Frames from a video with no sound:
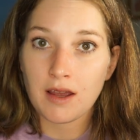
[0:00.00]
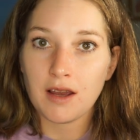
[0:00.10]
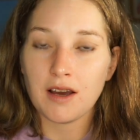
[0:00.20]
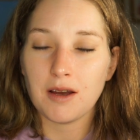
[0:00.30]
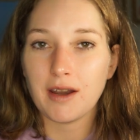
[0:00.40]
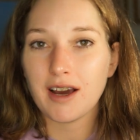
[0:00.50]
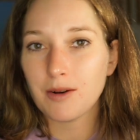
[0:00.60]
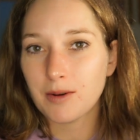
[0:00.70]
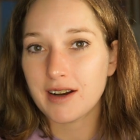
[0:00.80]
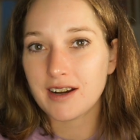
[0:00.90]
And
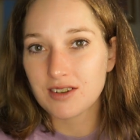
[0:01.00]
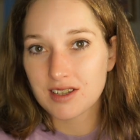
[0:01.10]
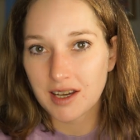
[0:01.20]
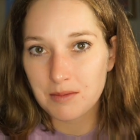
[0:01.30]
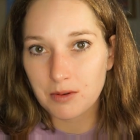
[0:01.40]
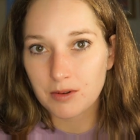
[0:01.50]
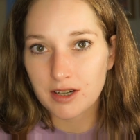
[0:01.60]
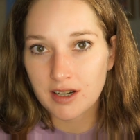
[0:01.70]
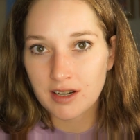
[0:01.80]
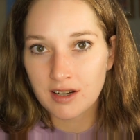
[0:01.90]
now when I go
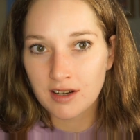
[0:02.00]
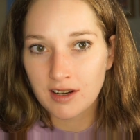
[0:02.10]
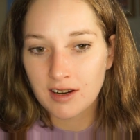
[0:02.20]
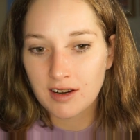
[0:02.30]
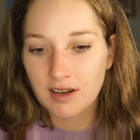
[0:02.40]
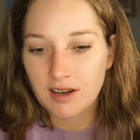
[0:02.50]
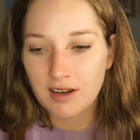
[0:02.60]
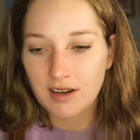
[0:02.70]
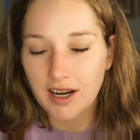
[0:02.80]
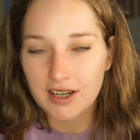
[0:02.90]
skateboarding,
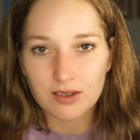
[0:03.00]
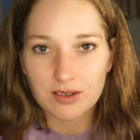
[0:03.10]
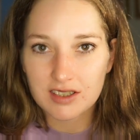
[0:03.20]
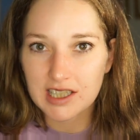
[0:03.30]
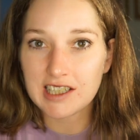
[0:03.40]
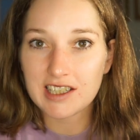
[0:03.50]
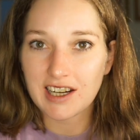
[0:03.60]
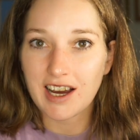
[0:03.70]
I don't think